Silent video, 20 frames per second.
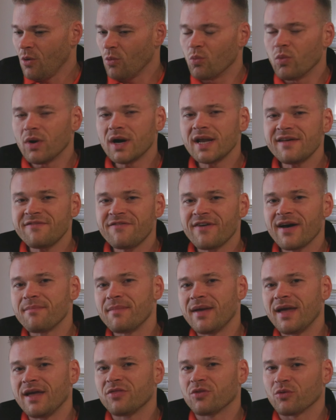What if I
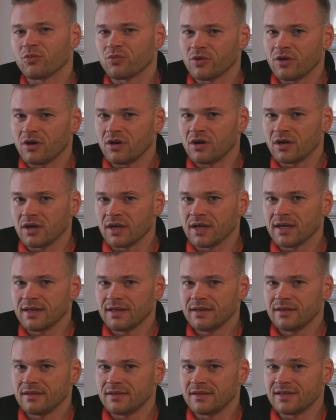make the wrong
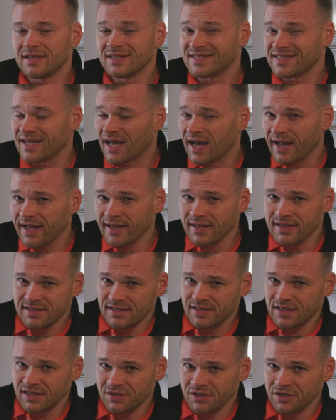design
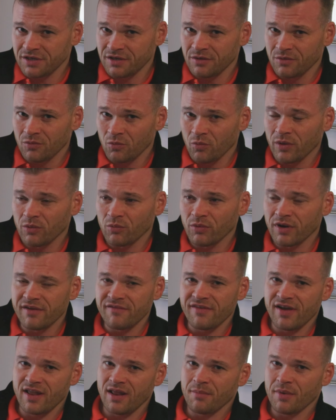decision when
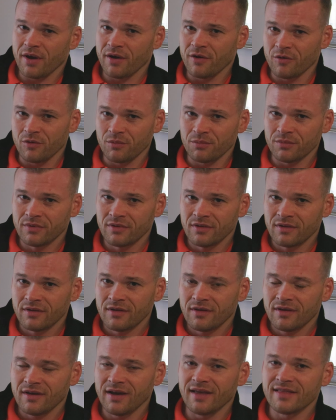renovating my home?
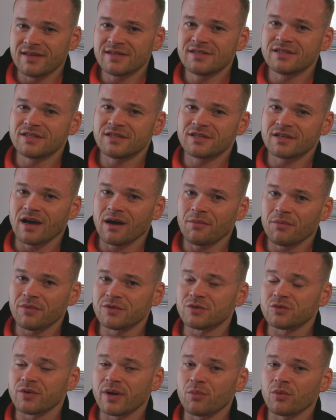Hey, this is Scott
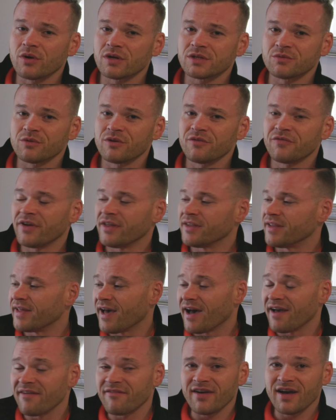with Dreamworx Roofing
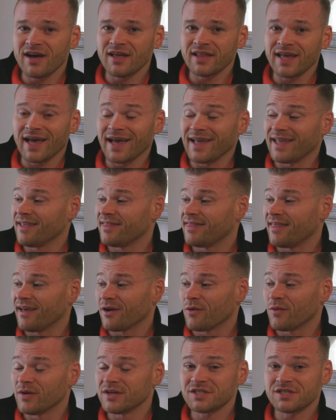Lehigh Valley. I get
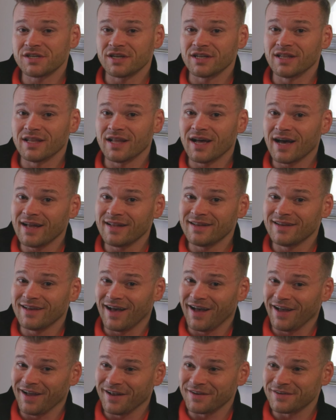that question a lot.
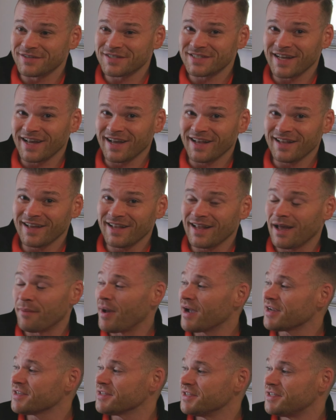I understand it. I'm
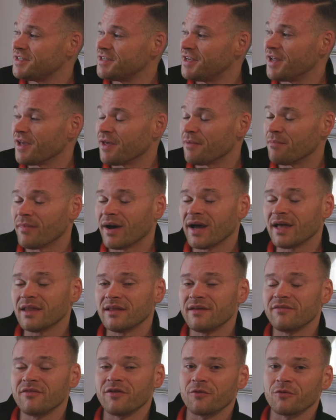actually sitting in my
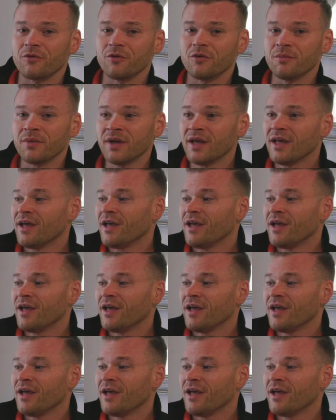living room